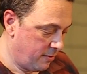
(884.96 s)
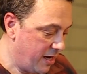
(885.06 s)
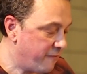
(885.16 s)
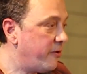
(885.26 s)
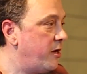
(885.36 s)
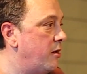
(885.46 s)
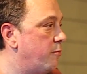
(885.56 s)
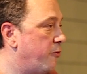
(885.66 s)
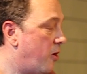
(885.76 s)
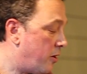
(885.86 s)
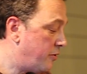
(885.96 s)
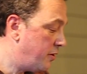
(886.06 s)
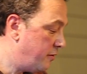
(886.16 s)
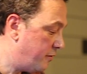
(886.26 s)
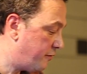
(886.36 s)
Every broad
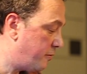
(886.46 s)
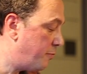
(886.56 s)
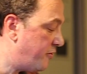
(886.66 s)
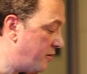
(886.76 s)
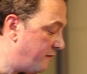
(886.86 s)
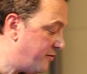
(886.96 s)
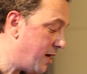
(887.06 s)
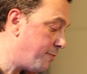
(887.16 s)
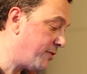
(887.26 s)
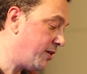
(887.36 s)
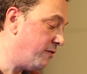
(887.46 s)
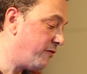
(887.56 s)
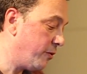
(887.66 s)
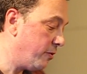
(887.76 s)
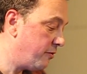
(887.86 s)
description of depth
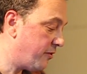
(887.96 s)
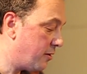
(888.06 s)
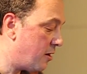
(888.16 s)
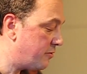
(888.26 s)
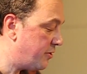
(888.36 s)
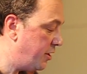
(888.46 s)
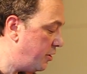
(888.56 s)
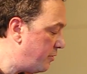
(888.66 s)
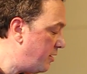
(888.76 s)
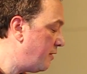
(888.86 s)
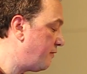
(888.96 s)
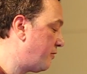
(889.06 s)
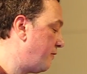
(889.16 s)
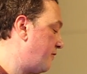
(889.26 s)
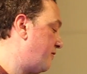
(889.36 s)
confers a contiguity of
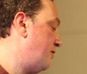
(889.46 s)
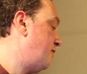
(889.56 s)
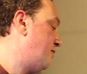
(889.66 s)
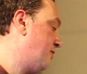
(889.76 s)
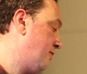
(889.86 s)
surfaces.